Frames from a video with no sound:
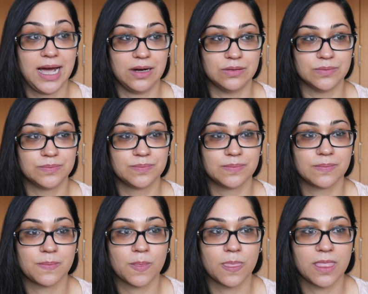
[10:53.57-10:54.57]
Now,
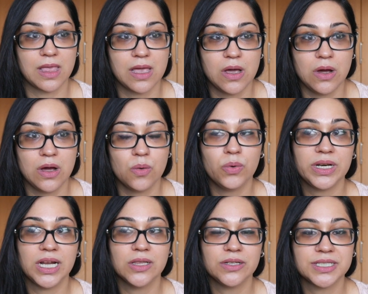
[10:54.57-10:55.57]

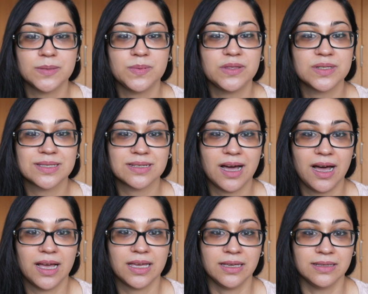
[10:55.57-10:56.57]
when I looked up in the
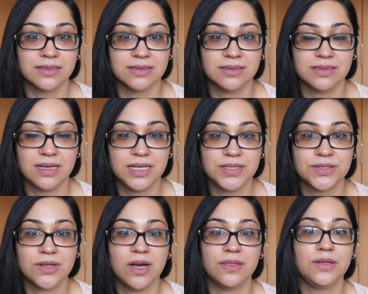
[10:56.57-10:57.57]
sky, I
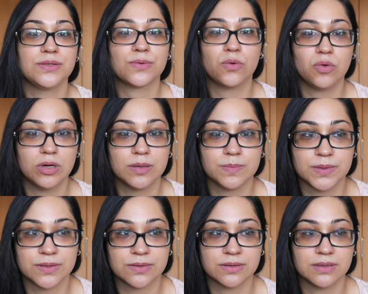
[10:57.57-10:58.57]
saw these
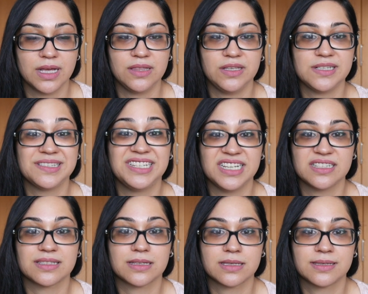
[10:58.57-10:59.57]
orbs and these
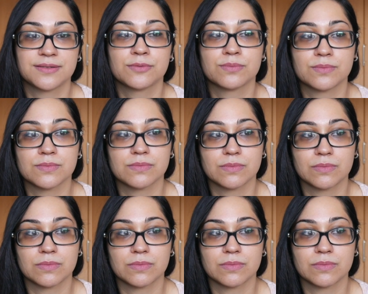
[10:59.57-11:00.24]
discs.